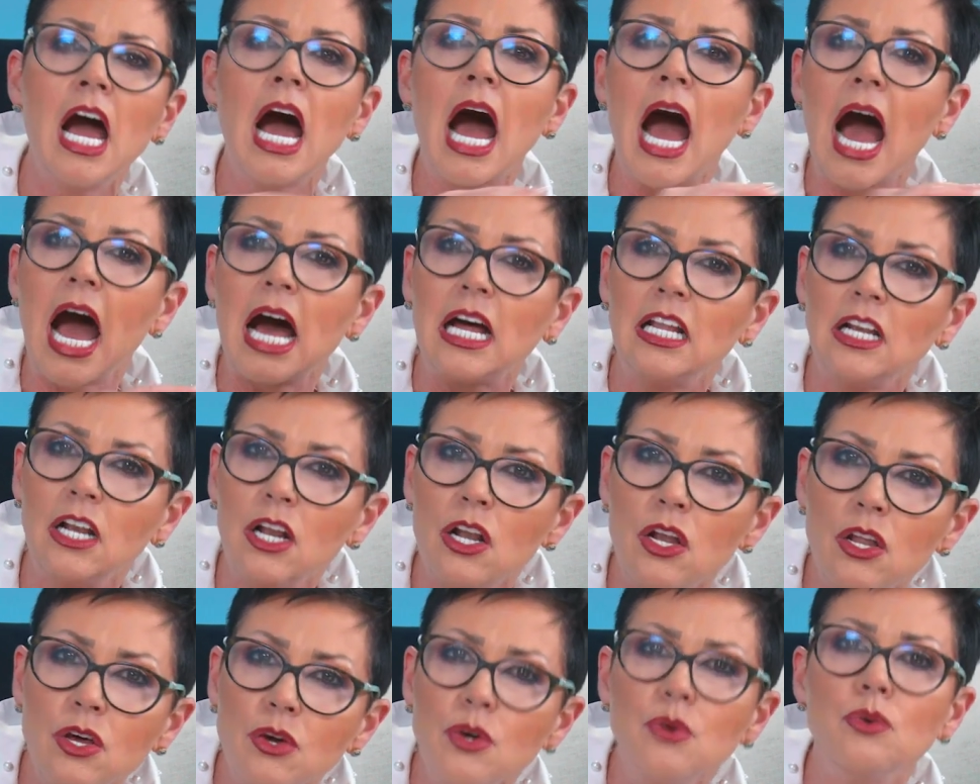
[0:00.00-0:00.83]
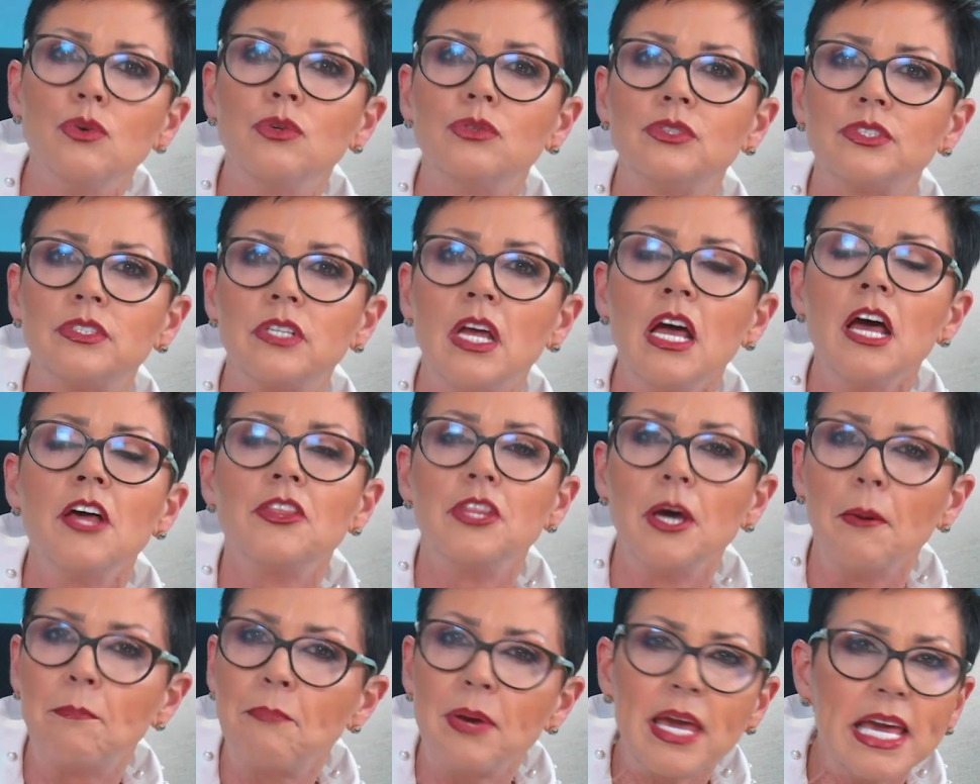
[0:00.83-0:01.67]
I loose
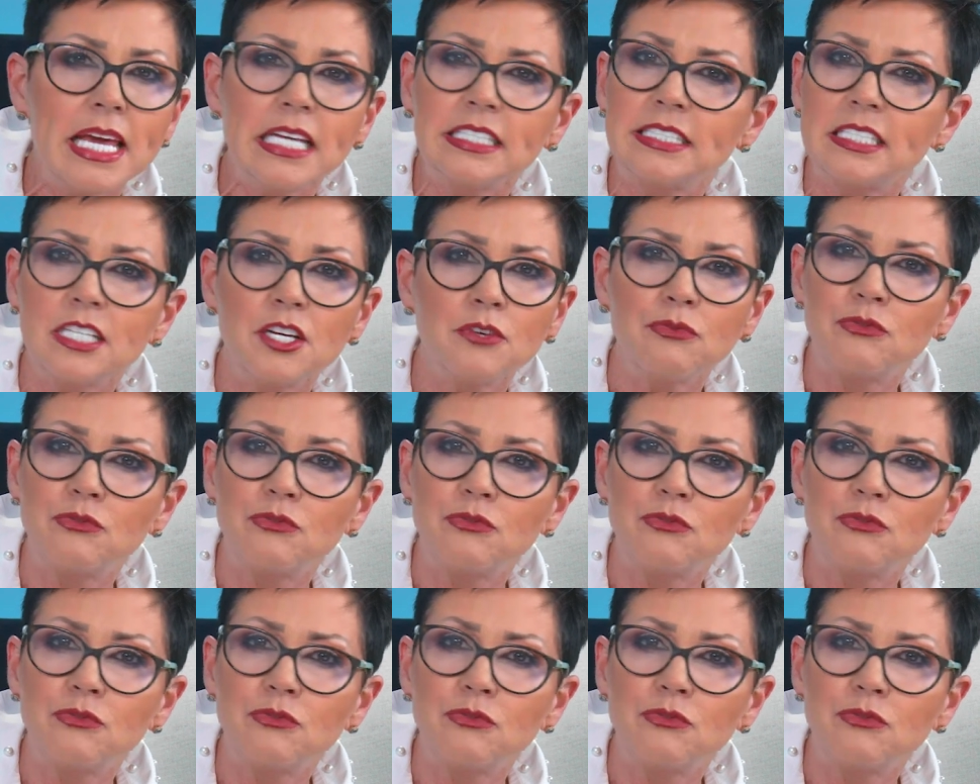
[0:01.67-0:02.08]
the peace